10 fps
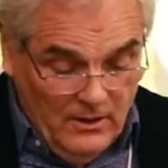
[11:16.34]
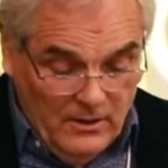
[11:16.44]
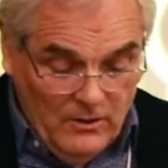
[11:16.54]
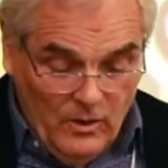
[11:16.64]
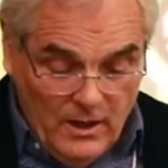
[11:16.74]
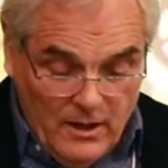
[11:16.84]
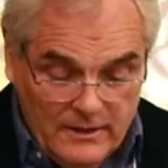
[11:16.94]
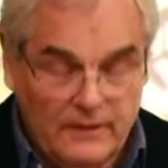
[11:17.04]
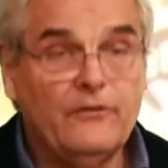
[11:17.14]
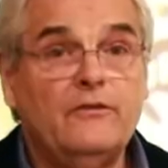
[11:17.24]
uh, go
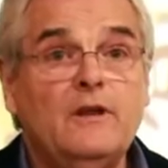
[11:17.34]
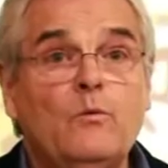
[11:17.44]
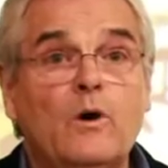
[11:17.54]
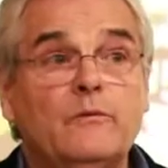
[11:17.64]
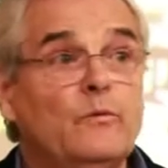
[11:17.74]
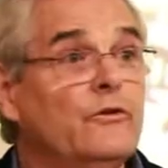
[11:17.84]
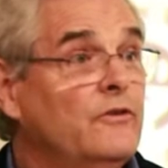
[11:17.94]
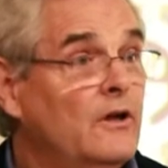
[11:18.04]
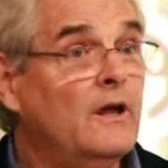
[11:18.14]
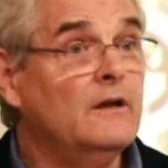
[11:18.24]
along and see what was
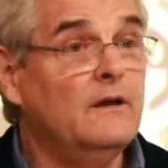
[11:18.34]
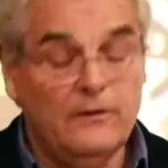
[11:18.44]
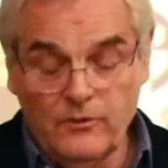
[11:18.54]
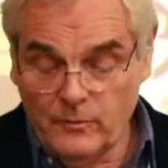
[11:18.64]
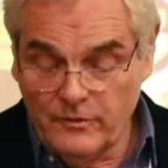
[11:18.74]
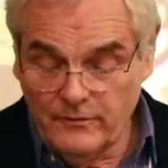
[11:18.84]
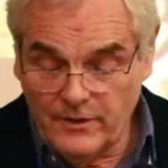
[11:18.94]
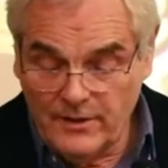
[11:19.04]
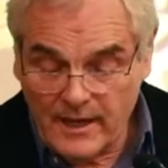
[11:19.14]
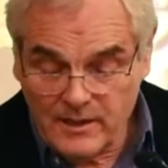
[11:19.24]
done in terms of
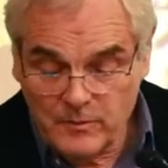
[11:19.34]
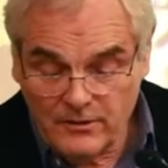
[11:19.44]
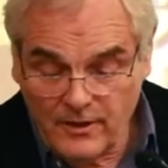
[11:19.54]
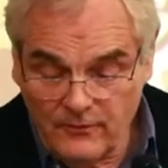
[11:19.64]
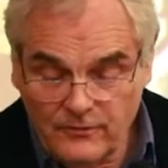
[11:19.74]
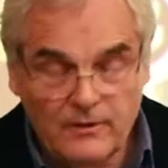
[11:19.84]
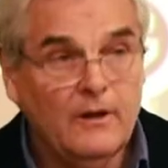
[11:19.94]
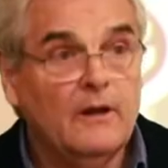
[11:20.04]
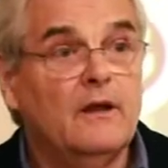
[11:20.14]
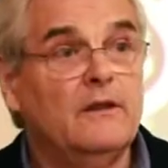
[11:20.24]
the documentation.
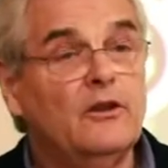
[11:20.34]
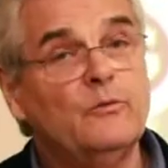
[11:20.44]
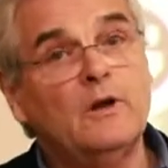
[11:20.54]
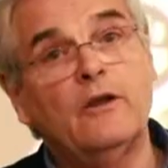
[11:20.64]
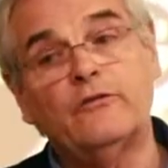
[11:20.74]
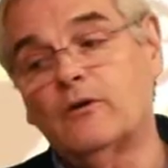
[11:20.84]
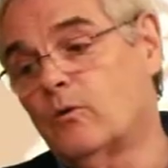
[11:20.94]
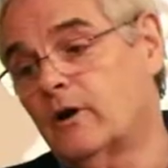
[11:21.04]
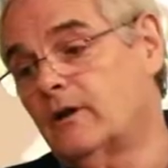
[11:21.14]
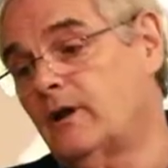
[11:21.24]
And this would also
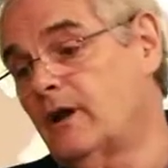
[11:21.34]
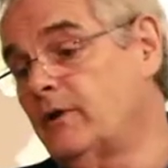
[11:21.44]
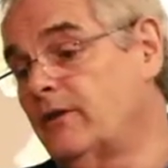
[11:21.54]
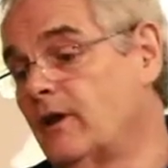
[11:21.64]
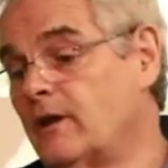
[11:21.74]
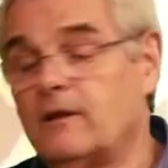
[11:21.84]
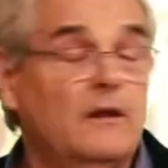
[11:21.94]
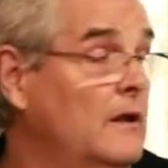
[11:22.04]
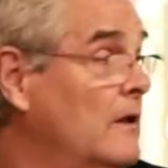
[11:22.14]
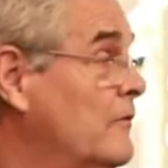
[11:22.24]
work in
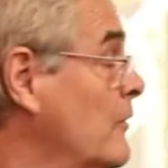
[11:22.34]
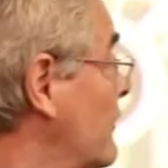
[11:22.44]
everything, for